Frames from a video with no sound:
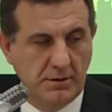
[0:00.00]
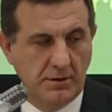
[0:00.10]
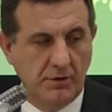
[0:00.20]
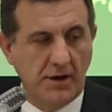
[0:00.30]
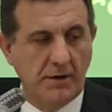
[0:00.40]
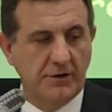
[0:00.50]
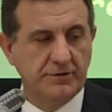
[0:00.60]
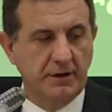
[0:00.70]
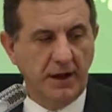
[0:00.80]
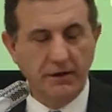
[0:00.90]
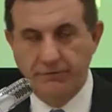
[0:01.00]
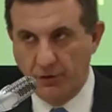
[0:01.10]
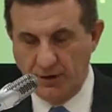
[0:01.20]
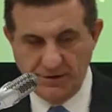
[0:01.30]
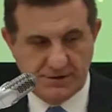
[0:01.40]
What about
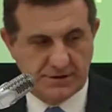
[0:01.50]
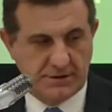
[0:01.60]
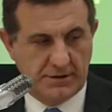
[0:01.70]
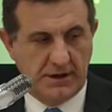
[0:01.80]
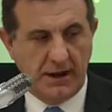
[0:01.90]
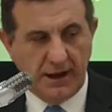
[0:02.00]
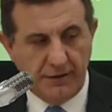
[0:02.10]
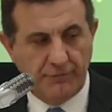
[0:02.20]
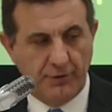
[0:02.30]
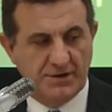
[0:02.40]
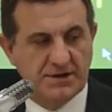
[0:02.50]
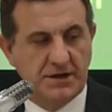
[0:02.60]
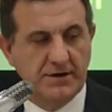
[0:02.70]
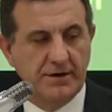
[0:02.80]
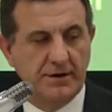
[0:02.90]
influence? The influence
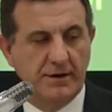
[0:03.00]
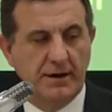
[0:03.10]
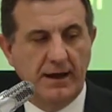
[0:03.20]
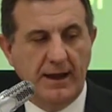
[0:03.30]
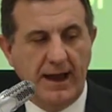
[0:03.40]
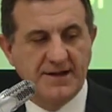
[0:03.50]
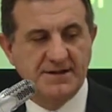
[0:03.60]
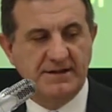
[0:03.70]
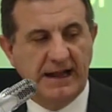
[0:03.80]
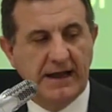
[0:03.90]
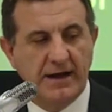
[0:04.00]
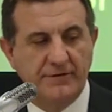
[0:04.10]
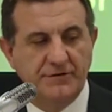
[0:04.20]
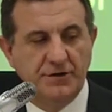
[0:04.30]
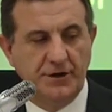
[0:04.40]
here has a
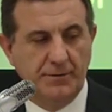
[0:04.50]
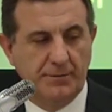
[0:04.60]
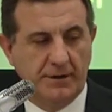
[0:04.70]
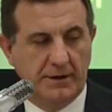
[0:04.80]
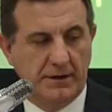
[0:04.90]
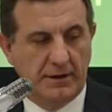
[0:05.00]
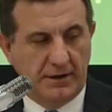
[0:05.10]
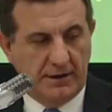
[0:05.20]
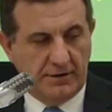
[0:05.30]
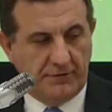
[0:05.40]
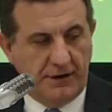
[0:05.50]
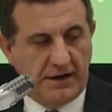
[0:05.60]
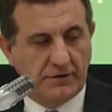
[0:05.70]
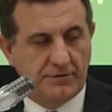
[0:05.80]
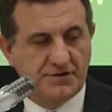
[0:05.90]
negative term. The
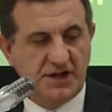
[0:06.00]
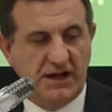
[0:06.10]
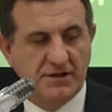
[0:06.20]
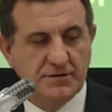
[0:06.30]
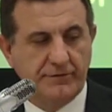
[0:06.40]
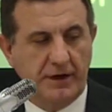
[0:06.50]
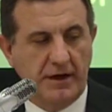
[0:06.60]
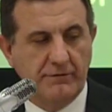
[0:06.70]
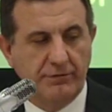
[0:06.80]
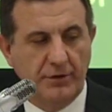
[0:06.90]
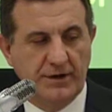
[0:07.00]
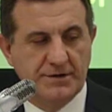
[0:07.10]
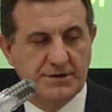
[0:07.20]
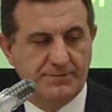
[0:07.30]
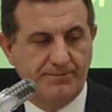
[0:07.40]
rate of change of
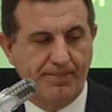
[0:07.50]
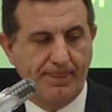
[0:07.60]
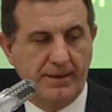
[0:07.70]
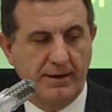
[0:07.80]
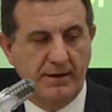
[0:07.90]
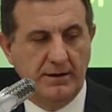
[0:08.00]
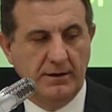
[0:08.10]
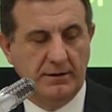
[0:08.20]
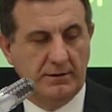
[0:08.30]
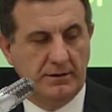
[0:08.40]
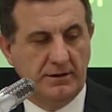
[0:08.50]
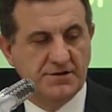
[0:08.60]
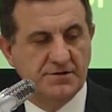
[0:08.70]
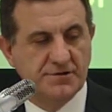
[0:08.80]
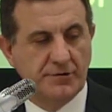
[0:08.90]
influence is
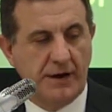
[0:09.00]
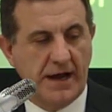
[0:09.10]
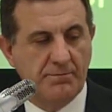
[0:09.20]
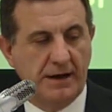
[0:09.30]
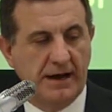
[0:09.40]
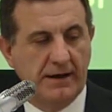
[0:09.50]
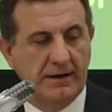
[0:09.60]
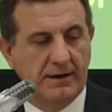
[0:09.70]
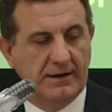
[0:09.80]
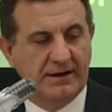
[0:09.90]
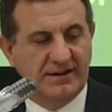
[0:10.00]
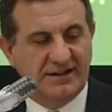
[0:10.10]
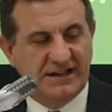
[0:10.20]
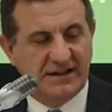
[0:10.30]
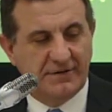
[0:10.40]
described by
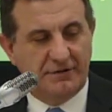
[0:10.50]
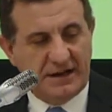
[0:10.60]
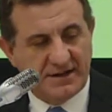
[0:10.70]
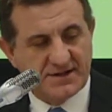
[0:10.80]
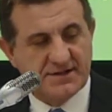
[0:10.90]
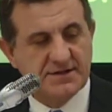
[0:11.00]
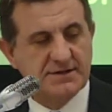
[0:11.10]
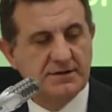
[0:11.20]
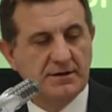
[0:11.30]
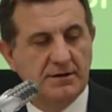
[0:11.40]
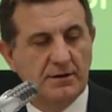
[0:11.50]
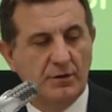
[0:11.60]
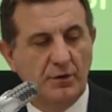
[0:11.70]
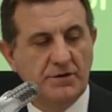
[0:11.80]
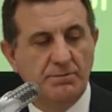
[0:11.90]
decreases
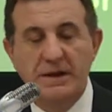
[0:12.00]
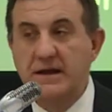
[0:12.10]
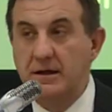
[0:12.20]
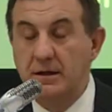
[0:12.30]
with P.